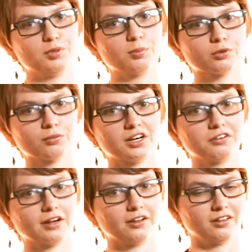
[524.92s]
People were
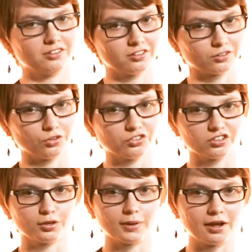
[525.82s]
running in circles
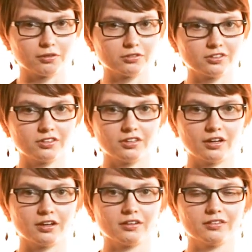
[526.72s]
around
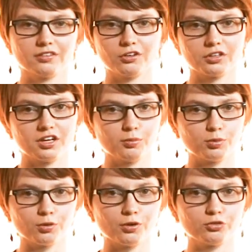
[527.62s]
the little kiddie
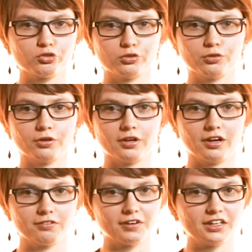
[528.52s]
pool to
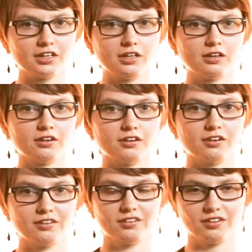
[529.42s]
a Viking
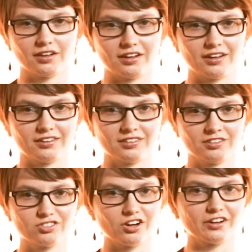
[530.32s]

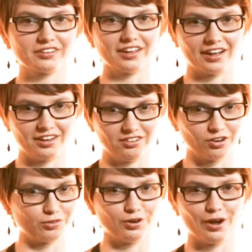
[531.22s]
song that I
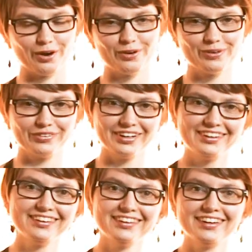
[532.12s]
don't know.
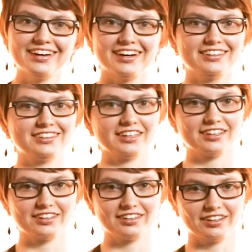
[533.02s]
I think
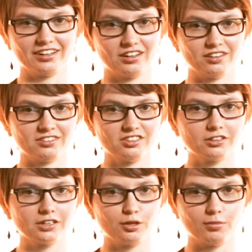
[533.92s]

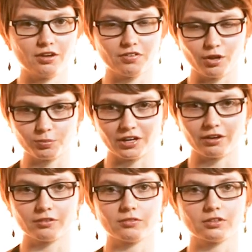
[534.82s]
Siri may have helped
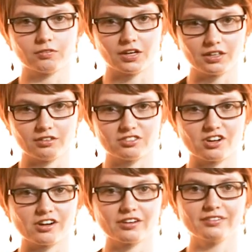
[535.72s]
out with the Viking
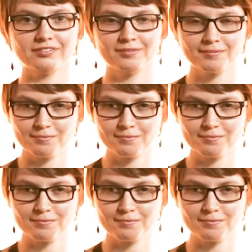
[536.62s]
song.